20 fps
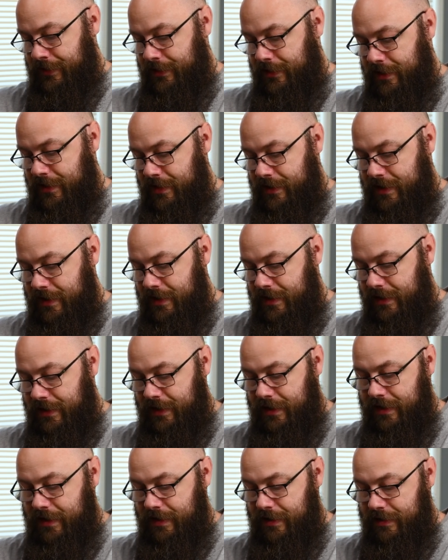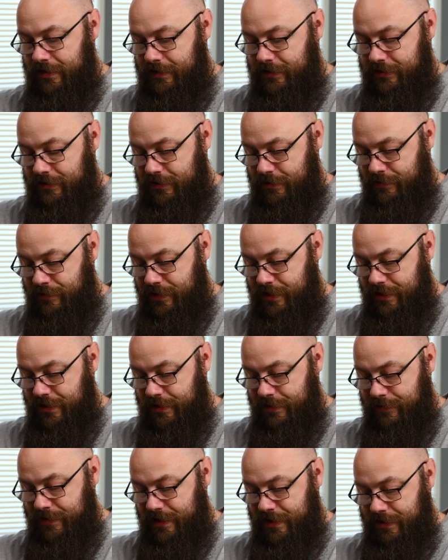I think I like it somewhere
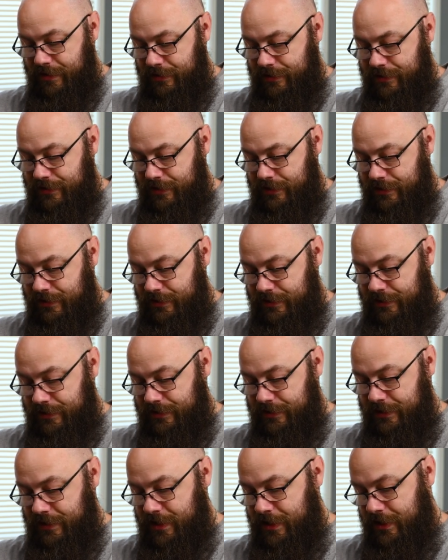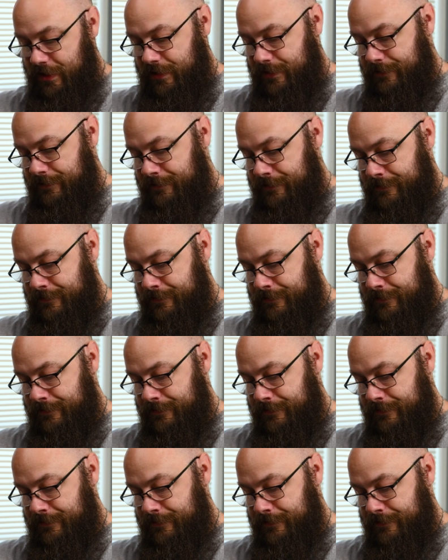about here.